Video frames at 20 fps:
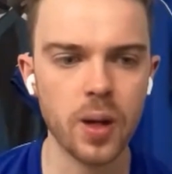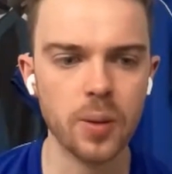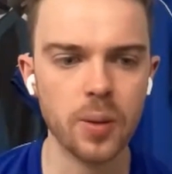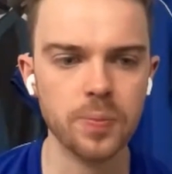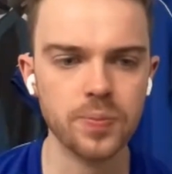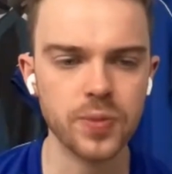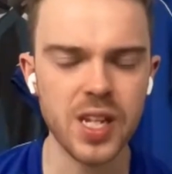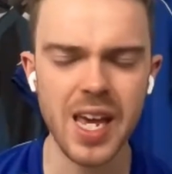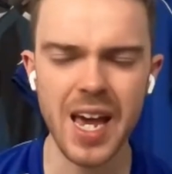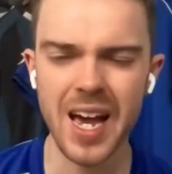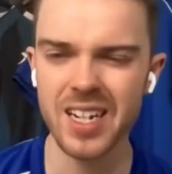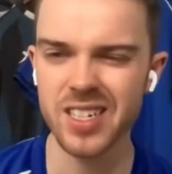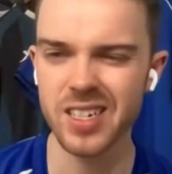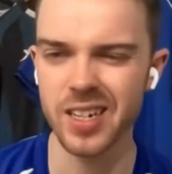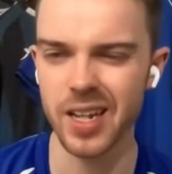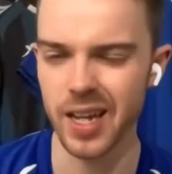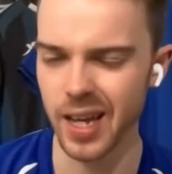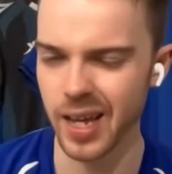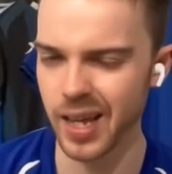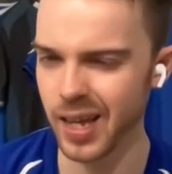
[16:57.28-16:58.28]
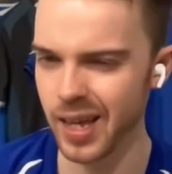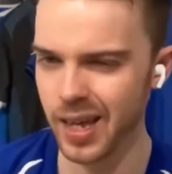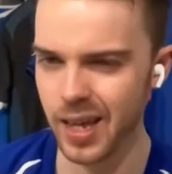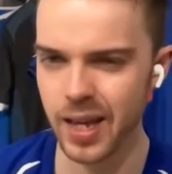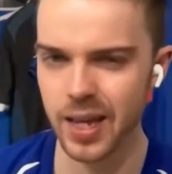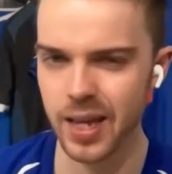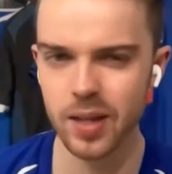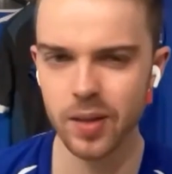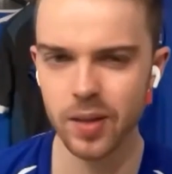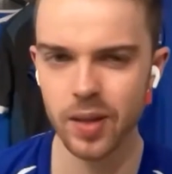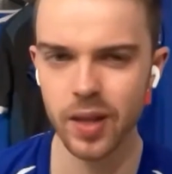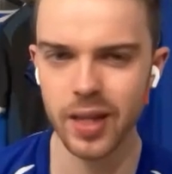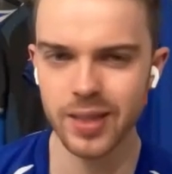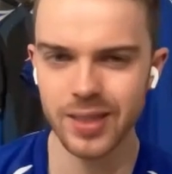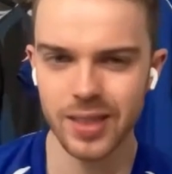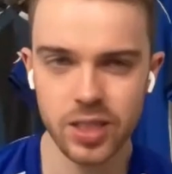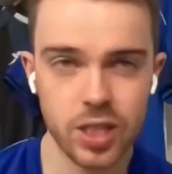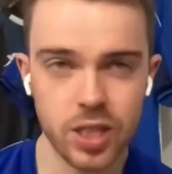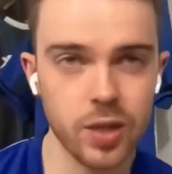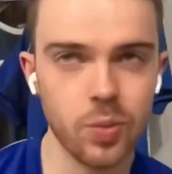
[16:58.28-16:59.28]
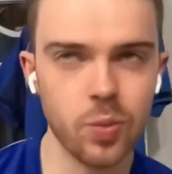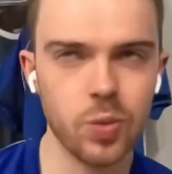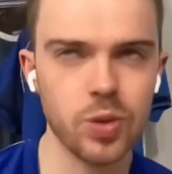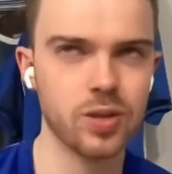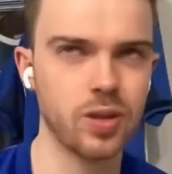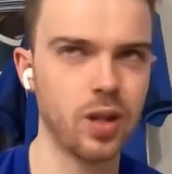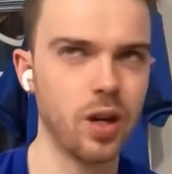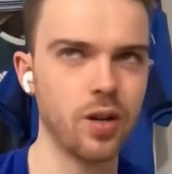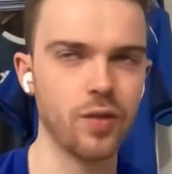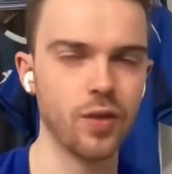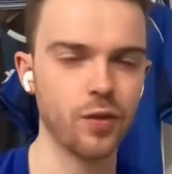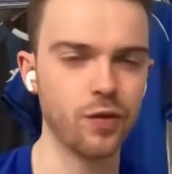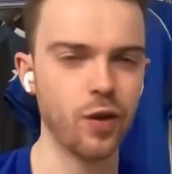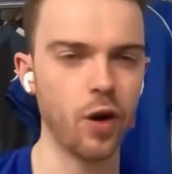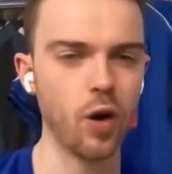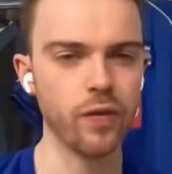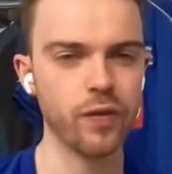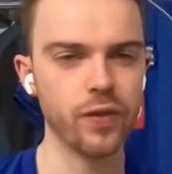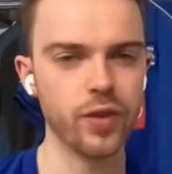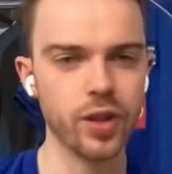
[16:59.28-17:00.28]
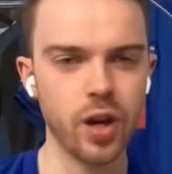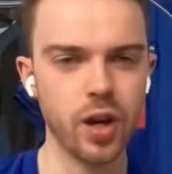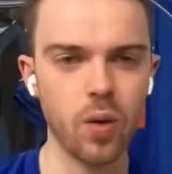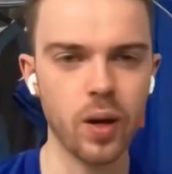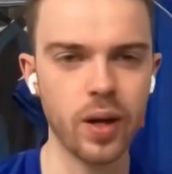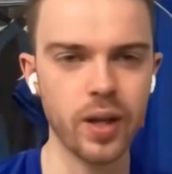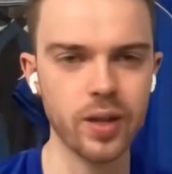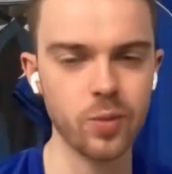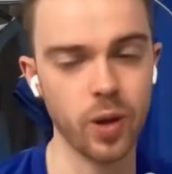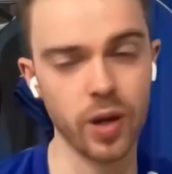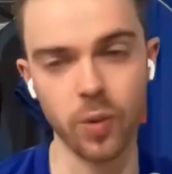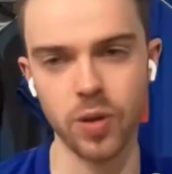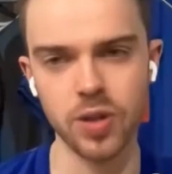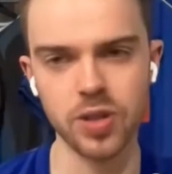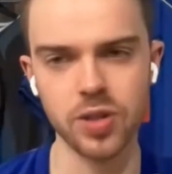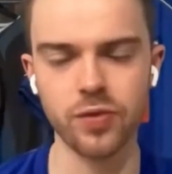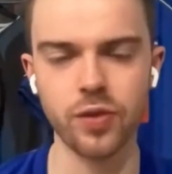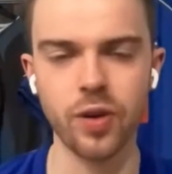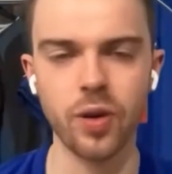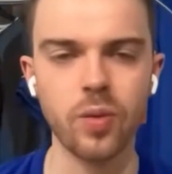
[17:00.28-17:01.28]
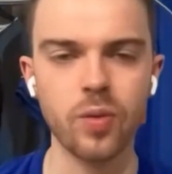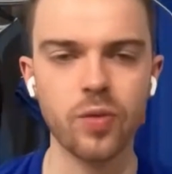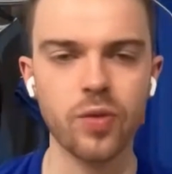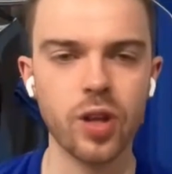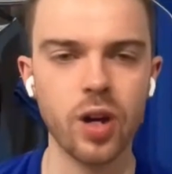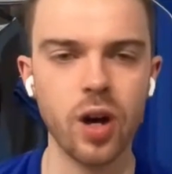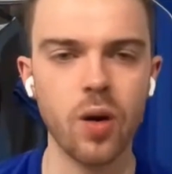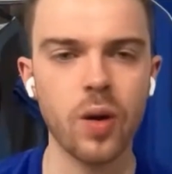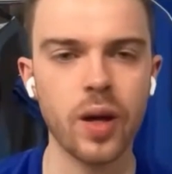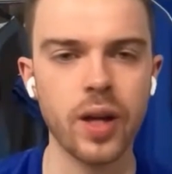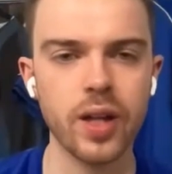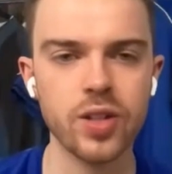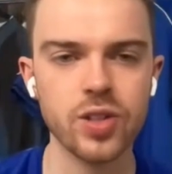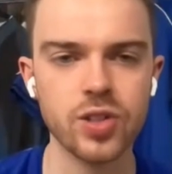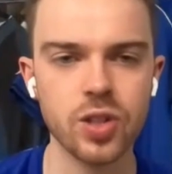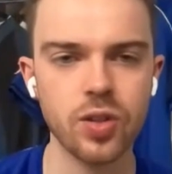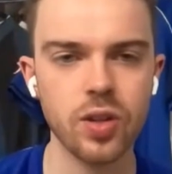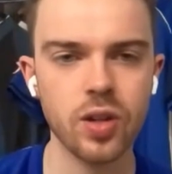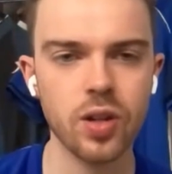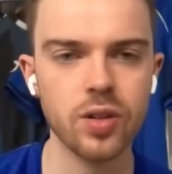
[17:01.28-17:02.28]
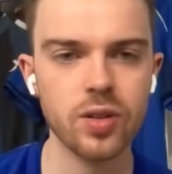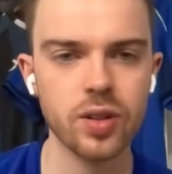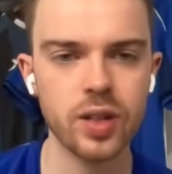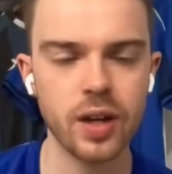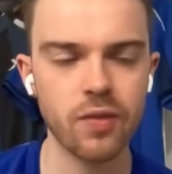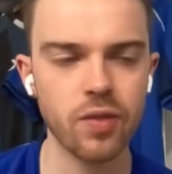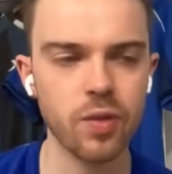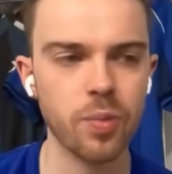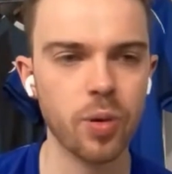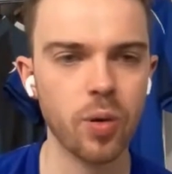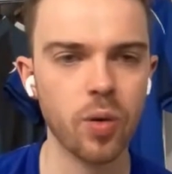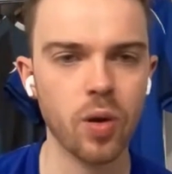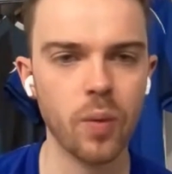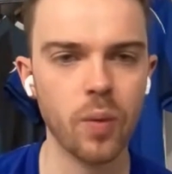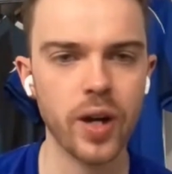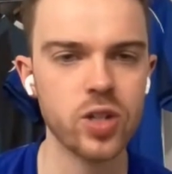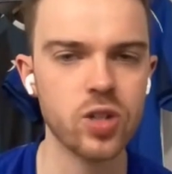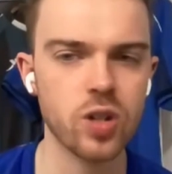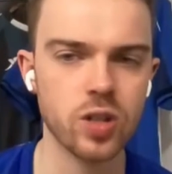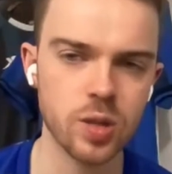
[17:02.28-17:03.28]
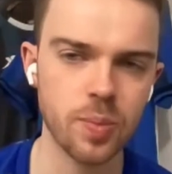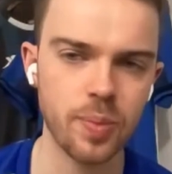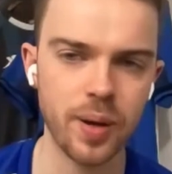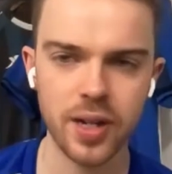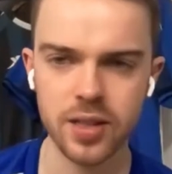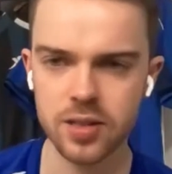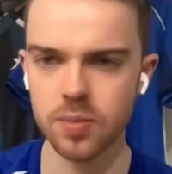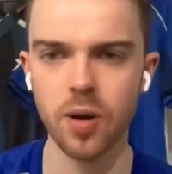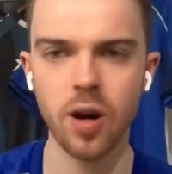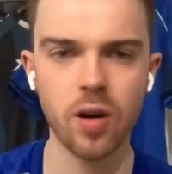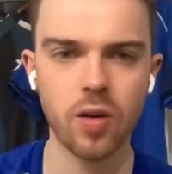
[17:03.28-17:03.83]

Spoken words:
he was kind of at fault for the goal against, well, he was at fault for the goal against Sunderland, give the ball away, tried to pass to Mark